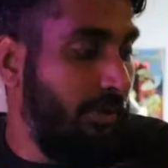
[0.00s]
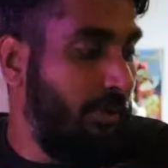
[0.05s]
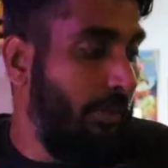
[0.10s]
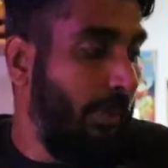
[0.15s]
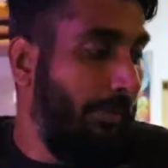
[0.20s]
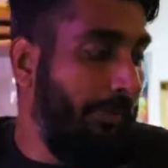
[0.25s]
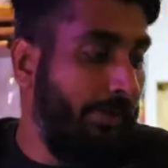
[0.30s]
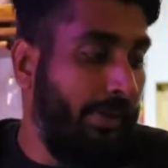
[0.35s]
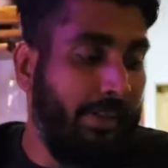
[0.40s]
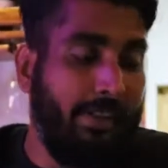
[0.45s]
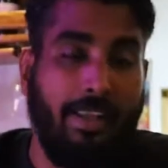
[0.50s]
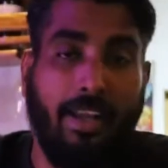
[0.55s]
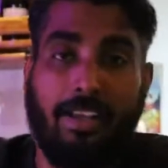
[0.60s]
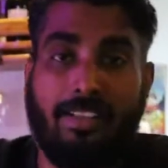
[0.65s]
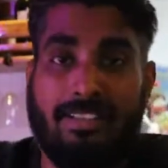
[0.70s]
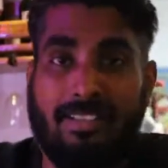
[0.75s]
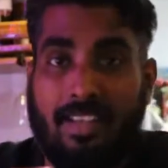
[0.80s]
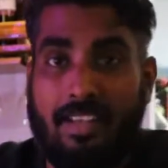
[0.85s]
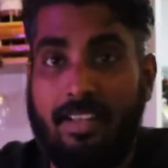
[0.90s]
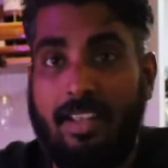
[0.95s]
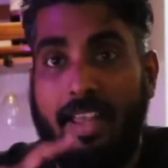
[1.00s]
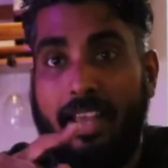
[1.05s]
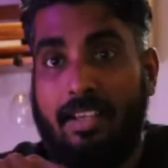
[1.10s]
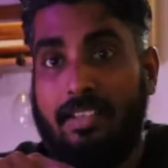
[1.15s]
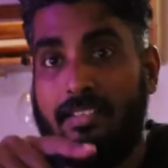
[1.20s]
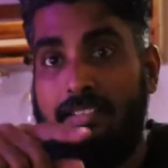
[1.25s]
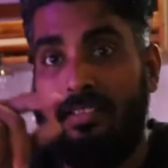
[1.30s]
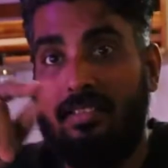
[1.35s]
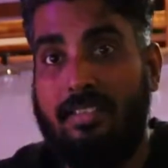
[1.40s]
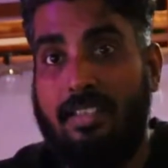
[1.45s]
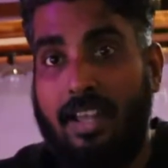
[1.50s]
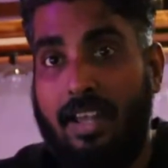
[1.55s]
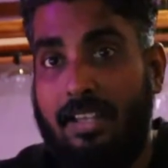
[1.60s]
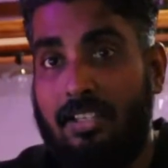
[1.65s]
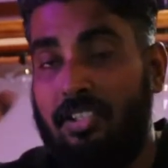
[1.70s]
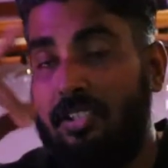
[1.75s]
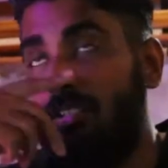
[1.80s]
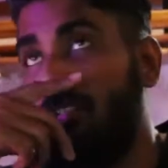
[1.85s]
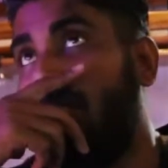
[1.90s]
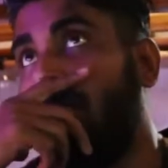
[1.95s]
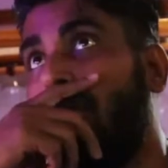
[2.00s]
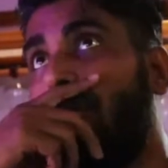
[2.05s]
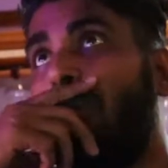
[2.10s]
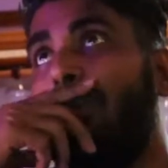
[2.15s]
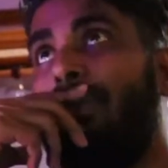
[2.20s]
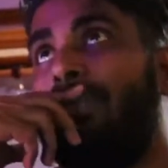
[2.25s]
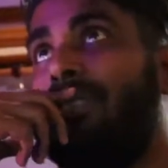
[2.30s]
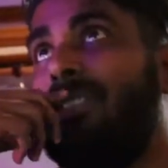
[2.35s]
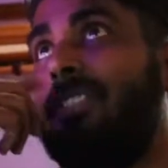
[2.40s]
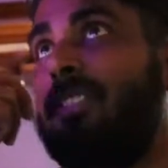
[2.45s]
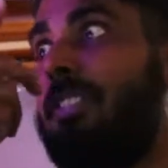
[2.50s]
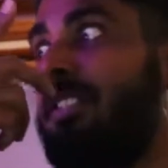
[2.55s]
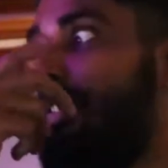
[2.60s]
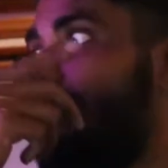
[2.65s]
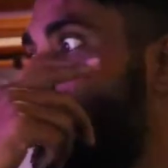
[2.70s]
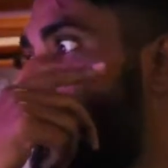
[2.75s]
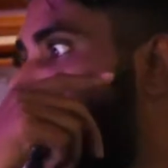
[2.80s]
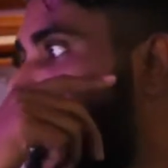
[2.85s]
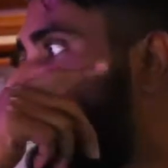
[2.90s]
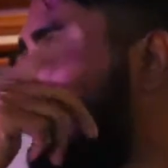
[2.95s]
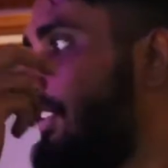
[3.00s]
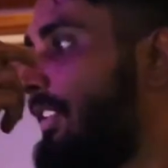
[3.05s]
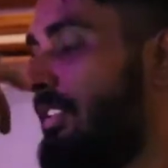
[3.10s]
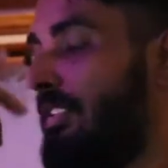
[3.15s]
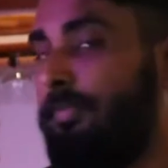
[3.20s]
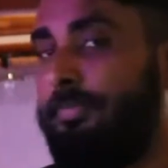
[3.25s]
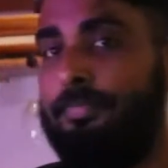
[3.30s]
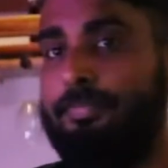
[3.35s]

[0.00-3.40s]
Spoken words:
The website X dash no, that's not X shit.